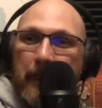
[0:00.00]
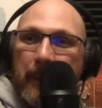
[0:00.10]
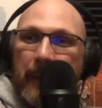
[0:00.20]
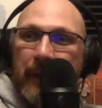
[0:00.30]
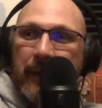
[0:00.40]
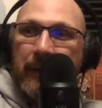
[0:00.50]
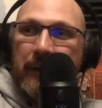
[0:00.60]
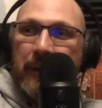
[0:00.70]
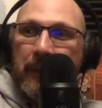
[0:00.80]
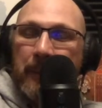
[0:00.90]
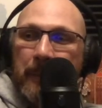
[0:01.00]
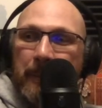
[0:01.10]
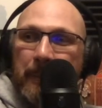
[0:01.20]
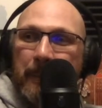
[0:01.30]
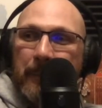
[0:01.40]
And
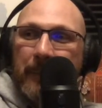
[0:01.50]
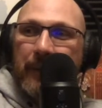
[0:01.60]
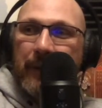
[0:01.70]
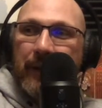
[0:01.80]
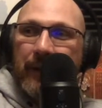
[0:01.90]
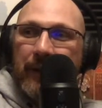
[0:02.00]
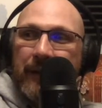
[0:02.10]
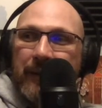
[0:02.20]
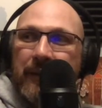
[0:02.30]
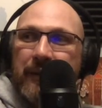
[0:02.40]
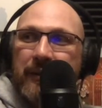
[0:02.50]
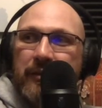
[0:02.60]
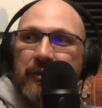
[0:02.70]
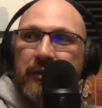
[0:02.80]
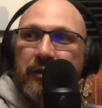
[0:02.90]
I think
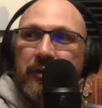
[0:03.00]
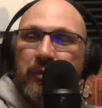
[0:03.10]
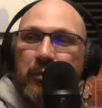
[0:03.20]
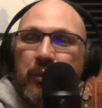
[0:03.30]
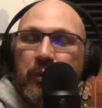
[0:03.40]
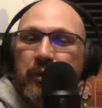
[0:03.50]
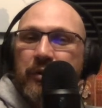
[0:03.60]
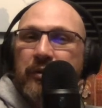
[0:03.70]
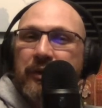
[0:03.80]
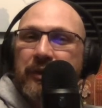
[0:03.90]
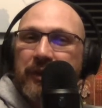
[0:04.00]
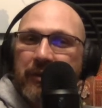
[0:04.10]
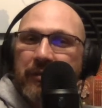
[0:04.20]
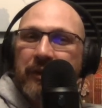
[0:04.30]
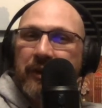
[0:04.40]
it's important to
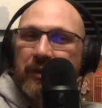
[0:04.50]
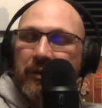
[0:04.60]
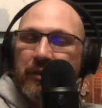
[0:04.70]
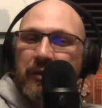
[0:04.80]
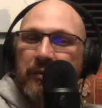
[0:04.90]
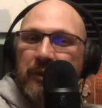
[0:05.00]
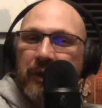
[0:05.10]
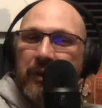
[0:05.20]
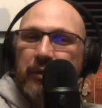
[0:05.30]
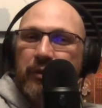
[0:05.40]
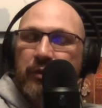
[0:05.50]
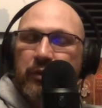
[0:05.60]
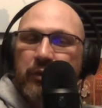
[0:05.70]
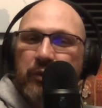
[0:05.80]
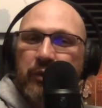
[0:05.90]
identify those and be able
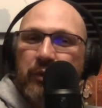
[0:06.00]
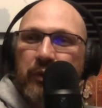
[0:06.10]
to